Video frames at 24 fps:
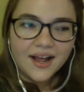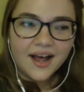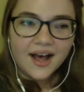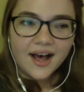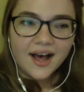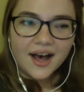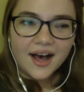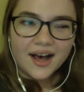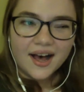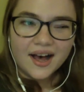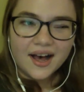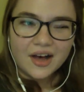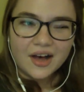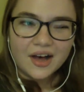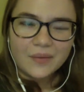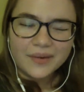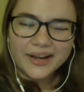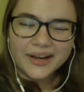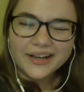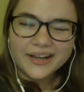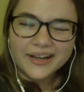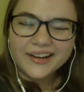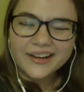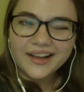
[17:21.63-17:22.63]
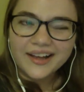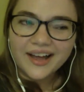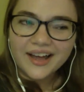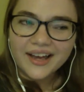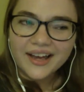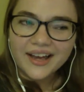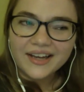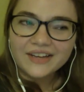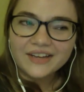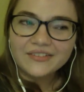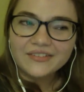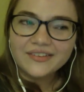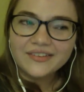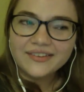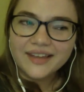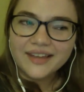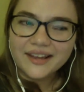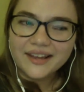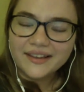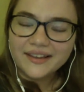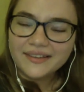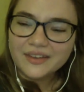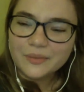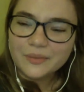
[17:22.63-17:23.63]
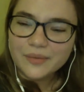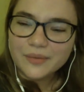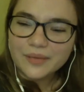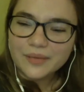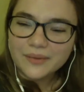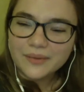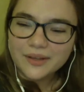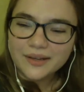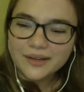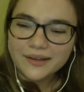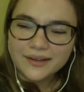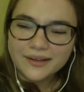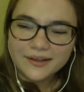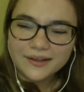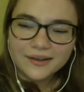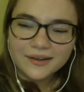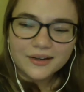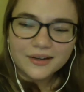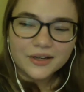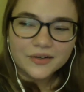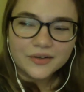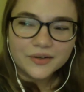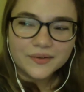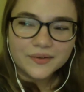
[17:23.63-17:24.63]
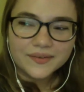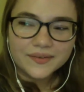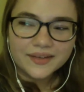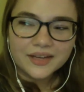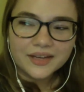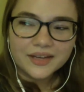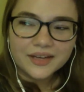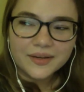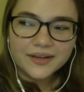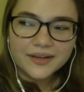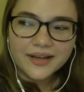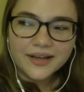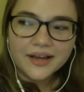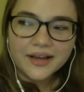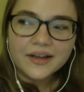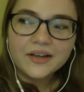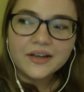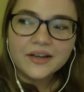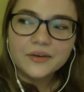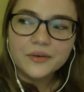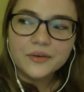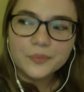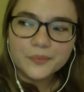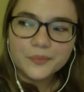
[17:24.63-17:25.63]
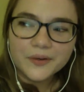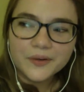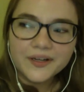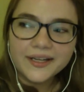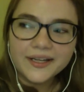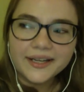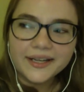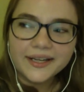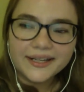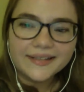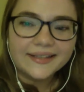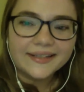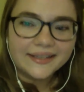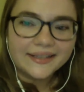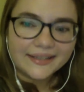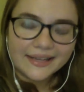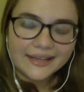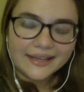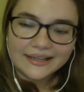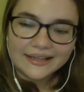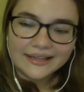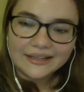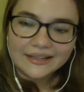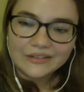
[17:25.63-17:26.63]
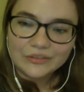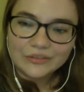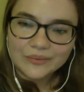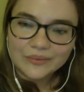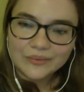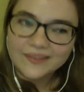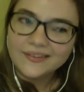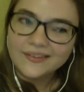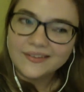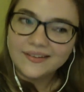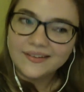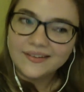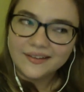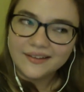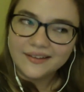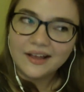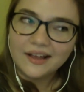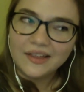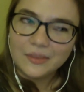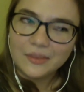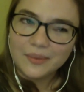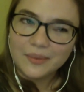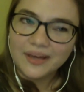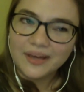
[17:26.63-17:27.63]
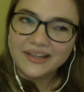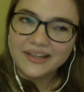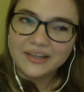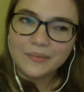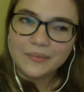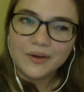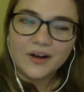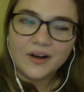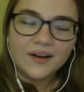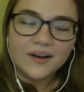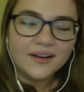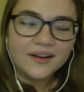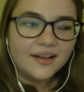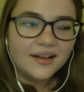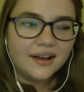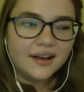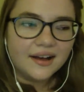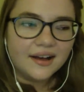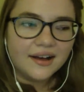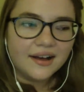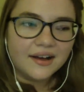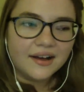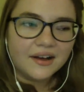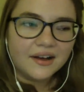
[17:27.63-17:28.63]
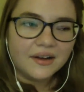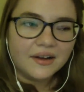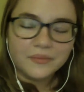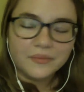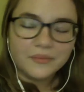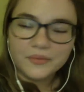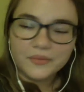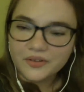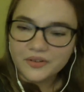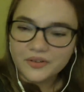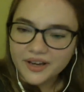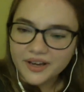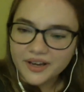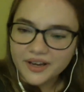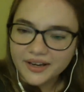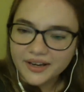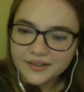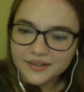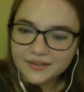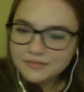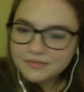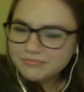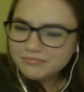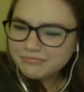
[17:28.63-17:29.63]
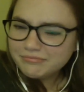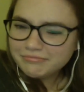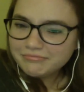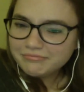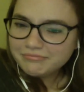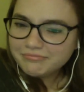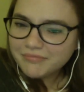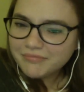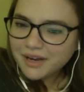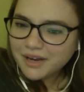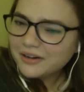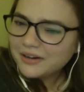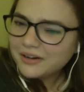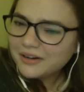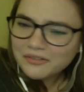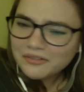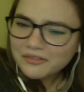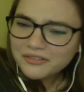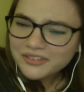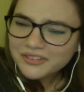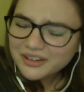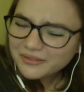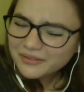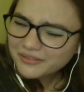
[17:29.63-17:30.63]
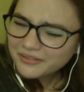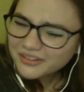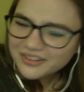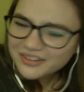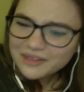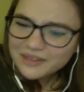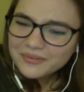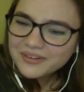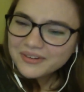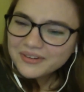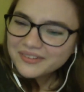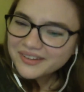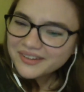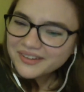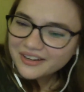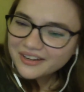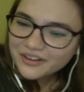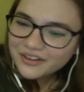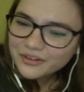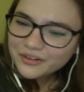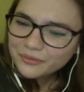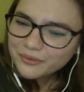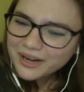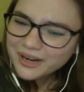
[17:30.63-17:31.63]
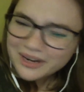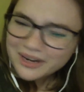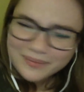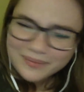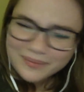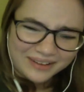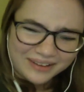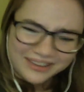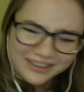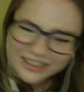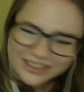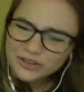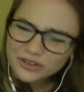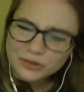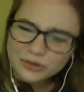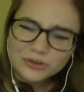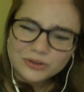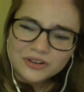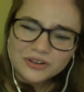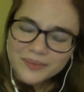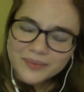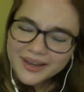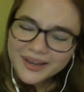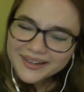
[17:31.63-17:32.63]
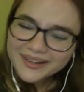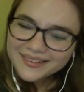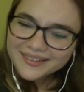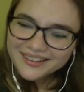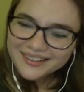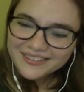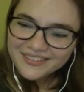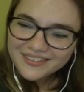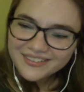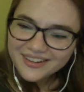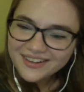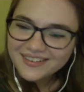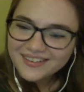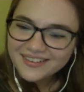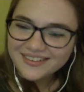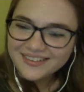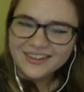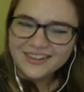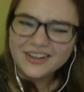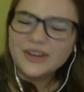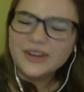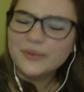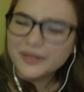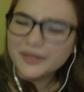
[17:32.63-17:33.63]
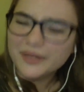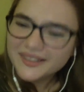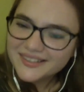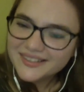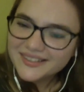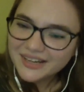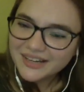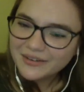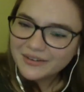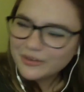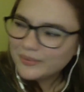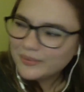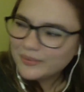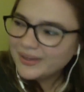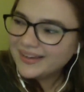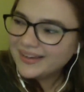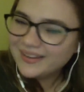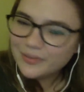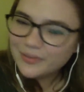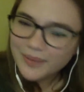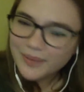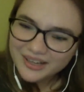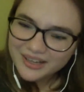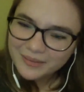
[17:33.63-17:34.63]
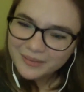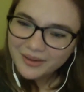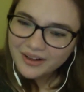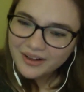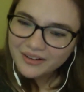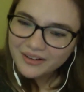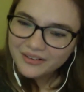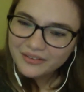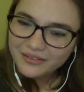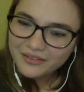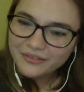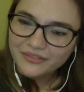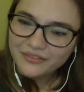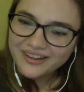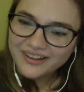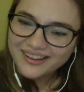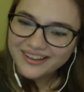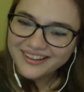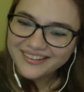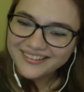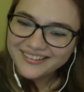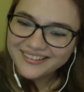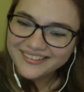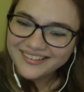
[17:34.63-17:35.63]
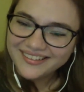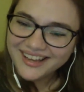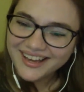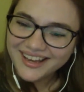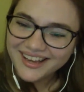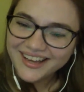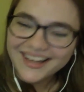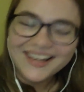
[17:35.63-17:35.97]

And I could kind of sense that maybe they didn't know what was coming down, and it was pretty instantaneous for me as soon as I saw the buckyball, which I don't know, for some reason I had read about in like a children's magazine when I was younger. It really stuck with me because buckyball is a fun thing to say.